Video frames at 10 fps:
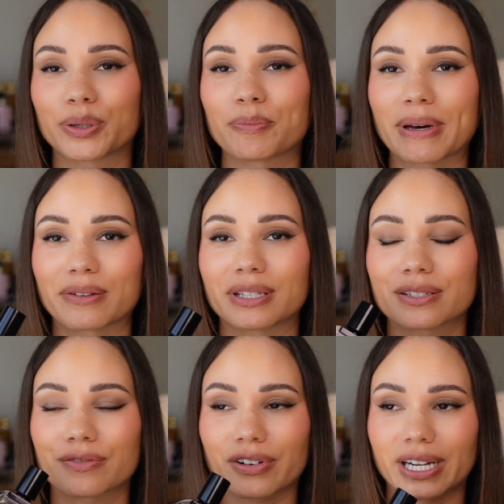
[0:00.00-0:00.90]
about
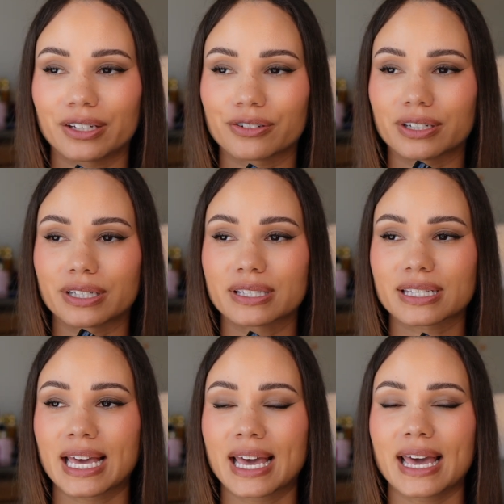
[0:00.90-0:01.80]
this fragrance.
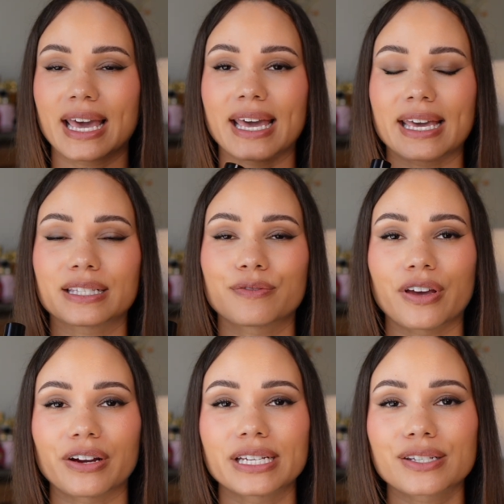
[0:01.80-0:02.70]
It's
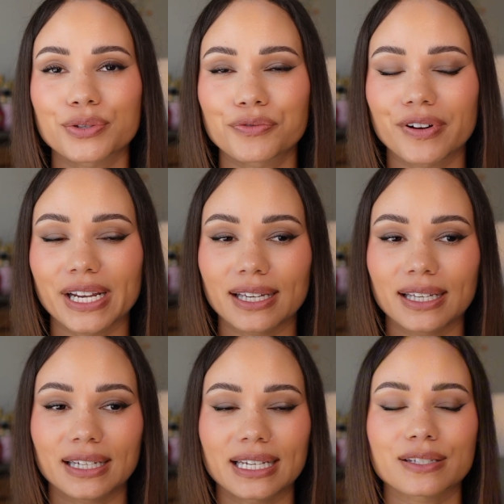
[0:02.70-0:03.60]
very
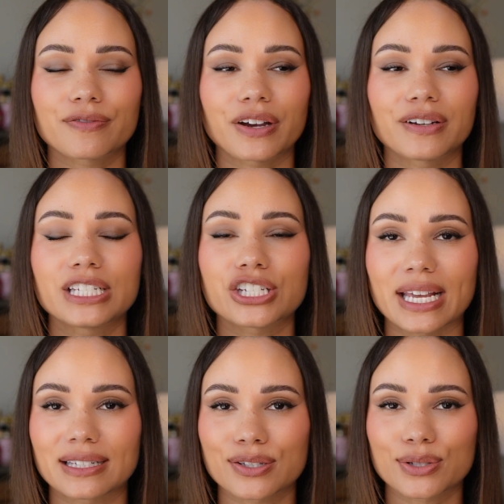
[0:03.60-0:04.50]
serene, it's very
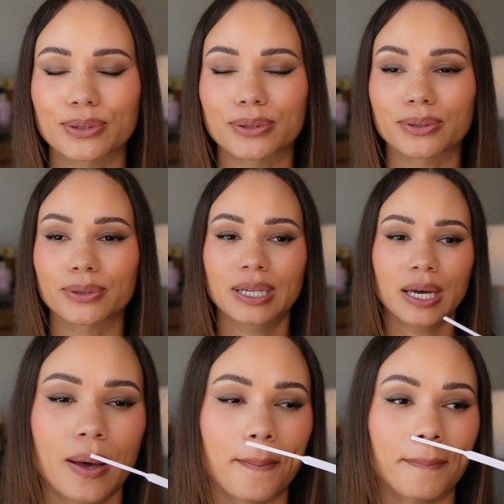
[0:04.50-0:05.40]
gentle,
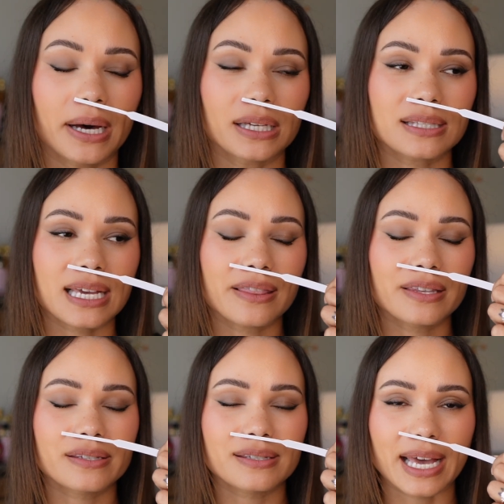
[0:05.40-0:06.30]
but at
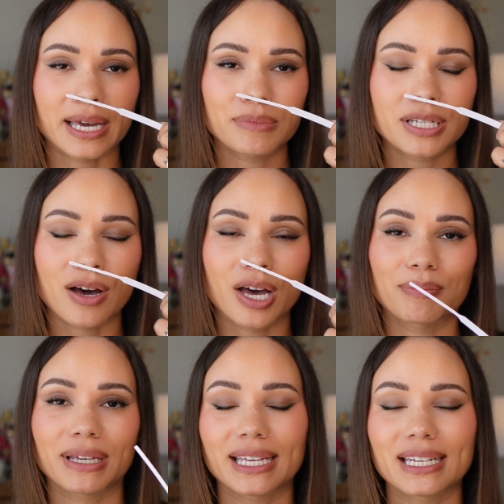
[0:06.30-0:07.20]
the same
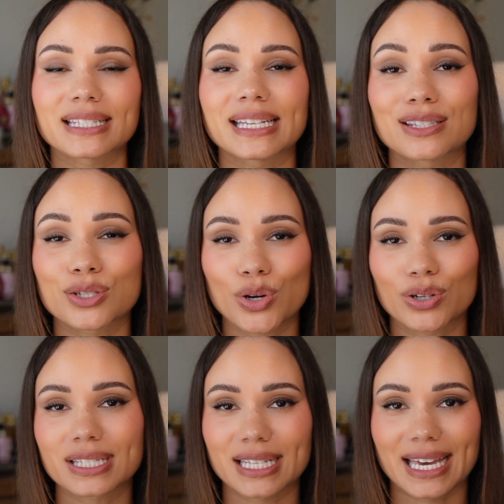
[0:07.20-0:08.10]
time it is
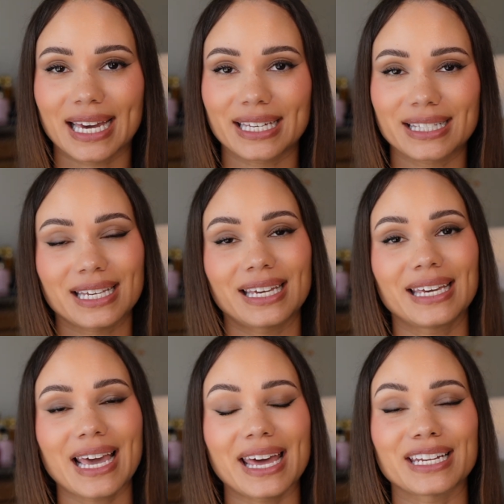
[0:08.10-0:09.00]

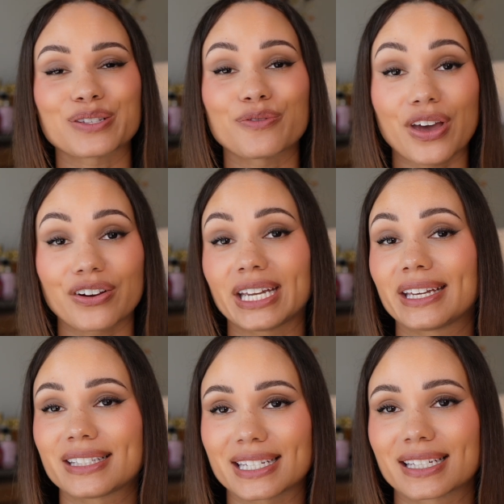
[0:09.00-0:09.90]
intoxicating and it's very
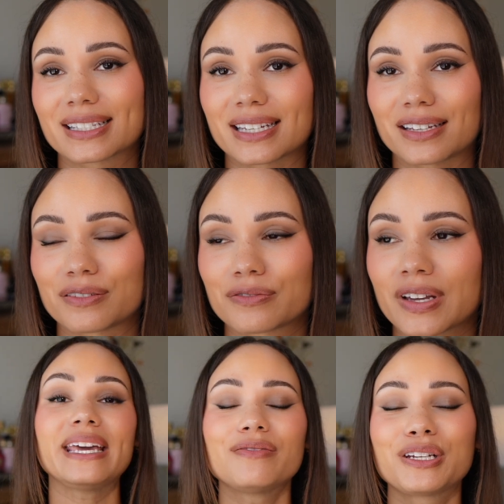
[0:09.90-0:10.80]
addictive.
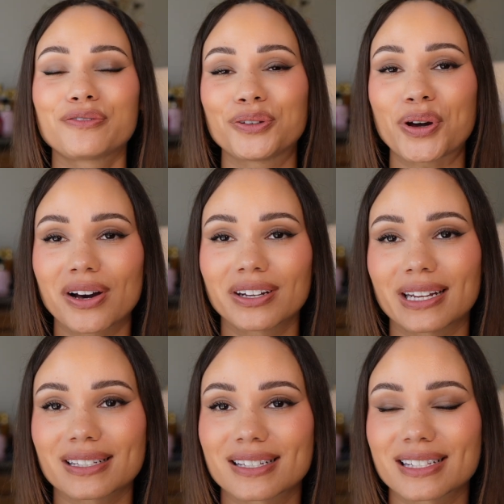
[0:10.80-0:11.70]
Even if you aren't
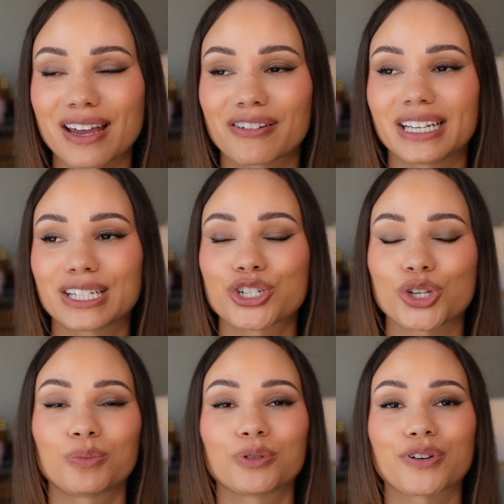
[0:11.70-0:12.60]
necessarily a
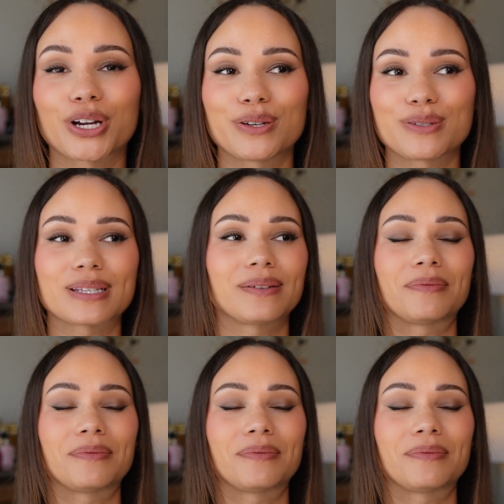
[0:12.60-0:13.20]
tuberose